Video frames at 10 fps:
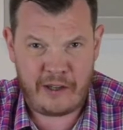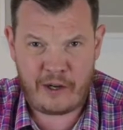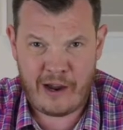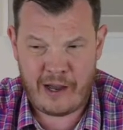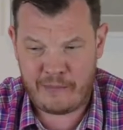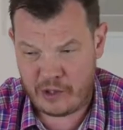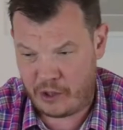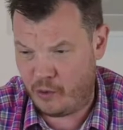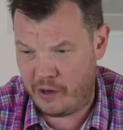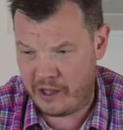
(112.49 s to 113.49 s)
crab, to
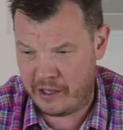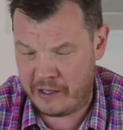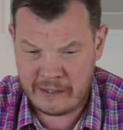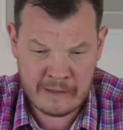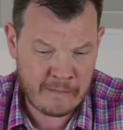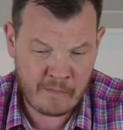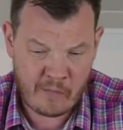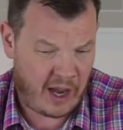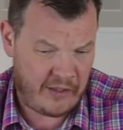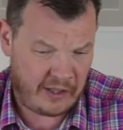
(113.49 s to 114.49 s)
go with it.
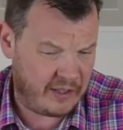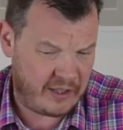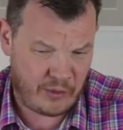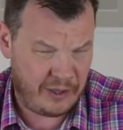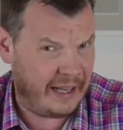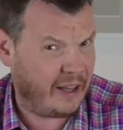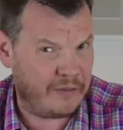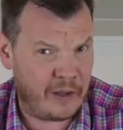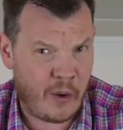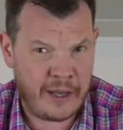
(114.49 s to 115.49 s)
I think this is a really
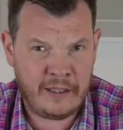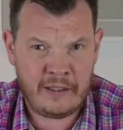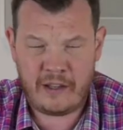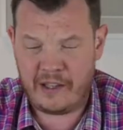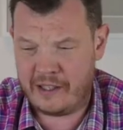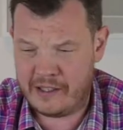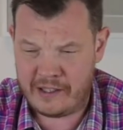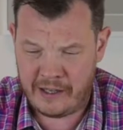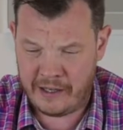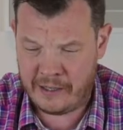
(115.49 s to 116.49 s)
lovely wine. I think
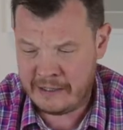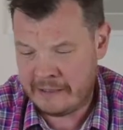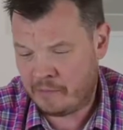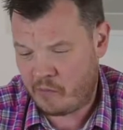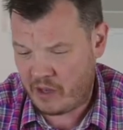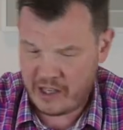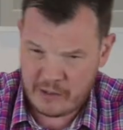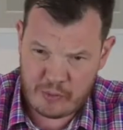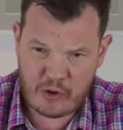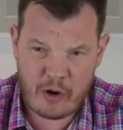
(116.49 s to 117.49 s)
it's
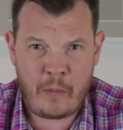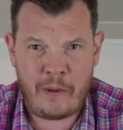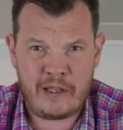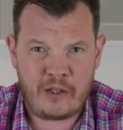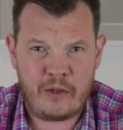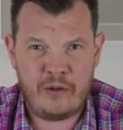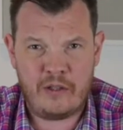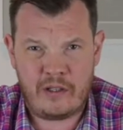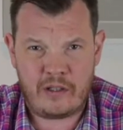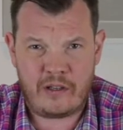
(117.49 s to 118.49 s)
probably as
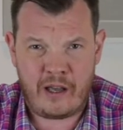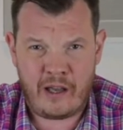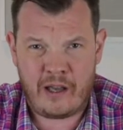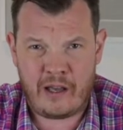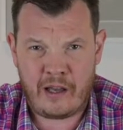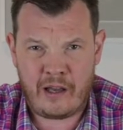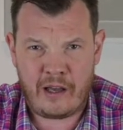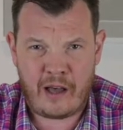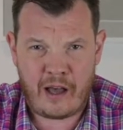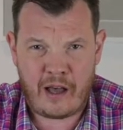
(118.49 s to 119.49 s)
good
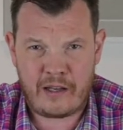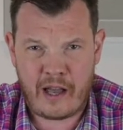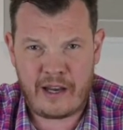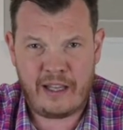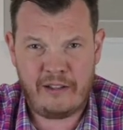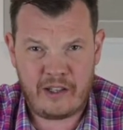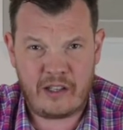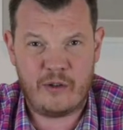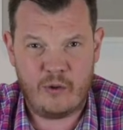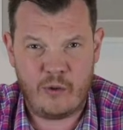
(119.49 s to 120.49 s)
an English
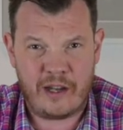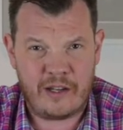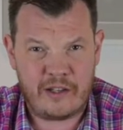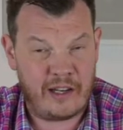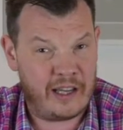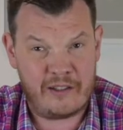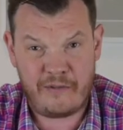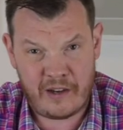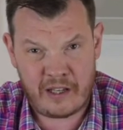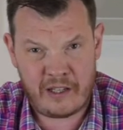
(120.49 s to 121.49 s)
still wine as you're likely to
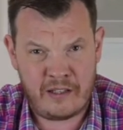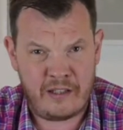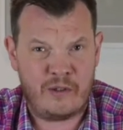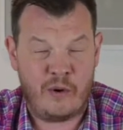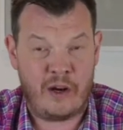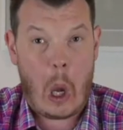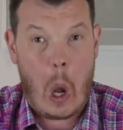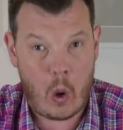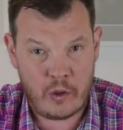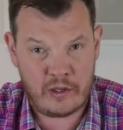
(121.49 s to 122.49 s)
find. It's won
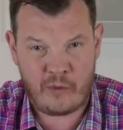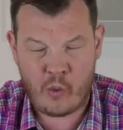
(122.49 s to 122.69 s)
loads of